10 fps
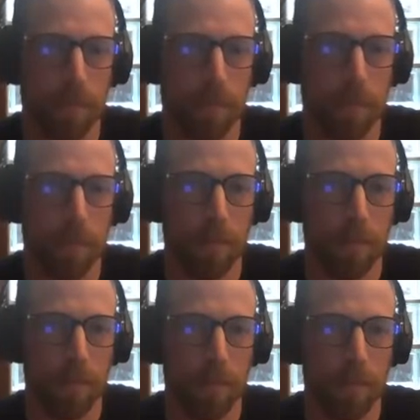
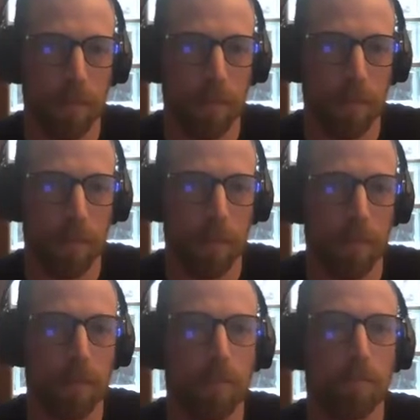
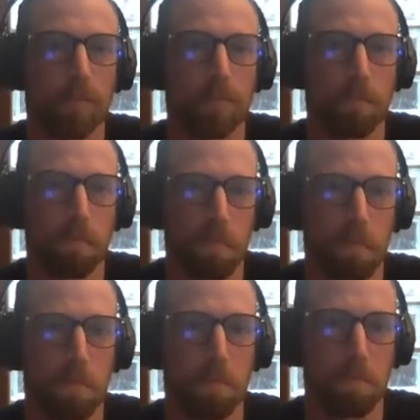
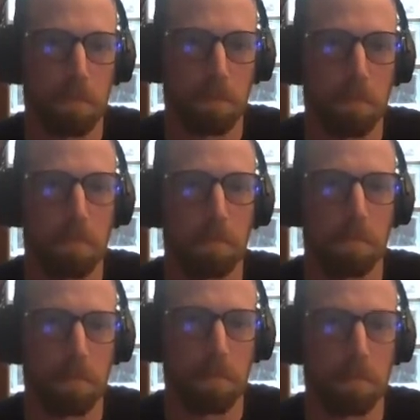
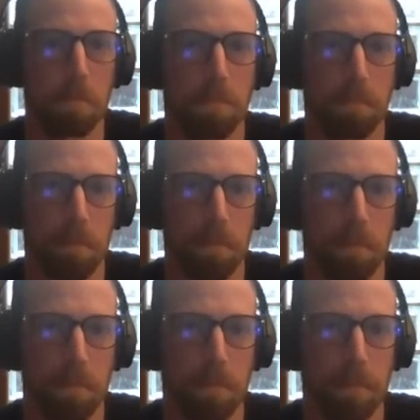
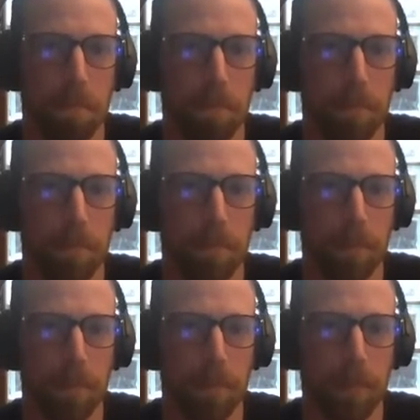
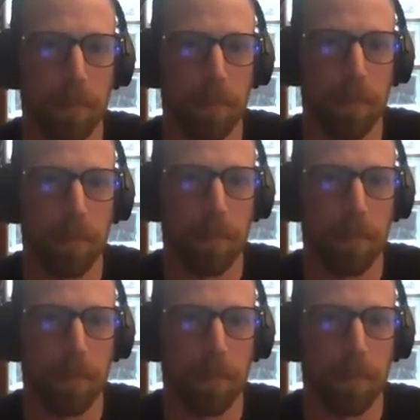[no speech]